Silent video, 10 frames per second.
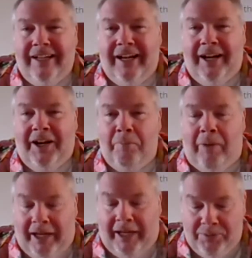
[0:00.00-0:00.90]
My
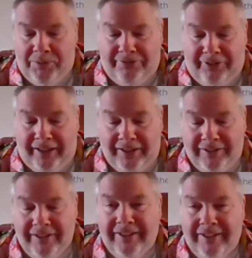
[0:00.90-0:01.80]
name's Phil
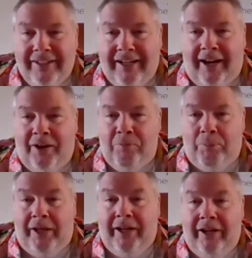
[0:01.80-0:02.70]
and I'm up
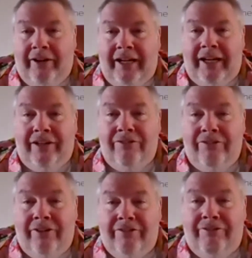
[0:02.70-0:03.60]
here
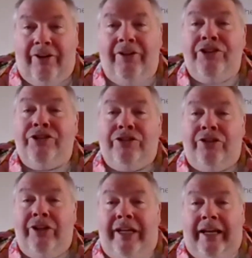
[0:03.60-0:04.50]
in very
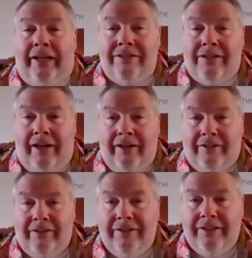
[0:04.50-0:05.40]
sunny Gateshead,
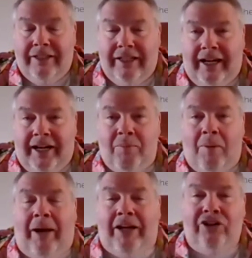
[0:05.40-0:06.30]
and I'm
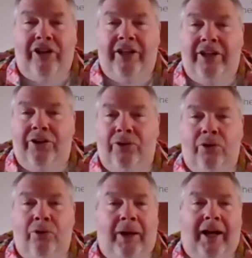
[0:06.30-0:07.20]
imagining
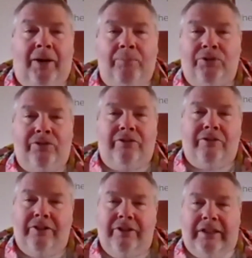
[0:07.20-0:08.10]
you perhaps
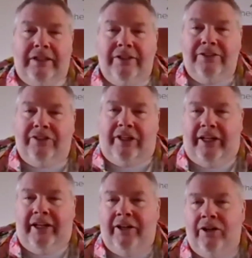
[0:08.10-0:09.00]

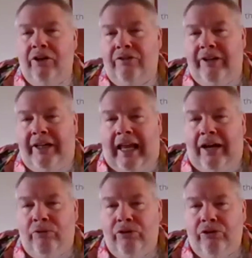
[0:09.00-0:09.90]
sitting in a lovely
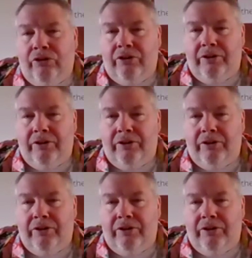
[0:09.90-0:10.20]
lounge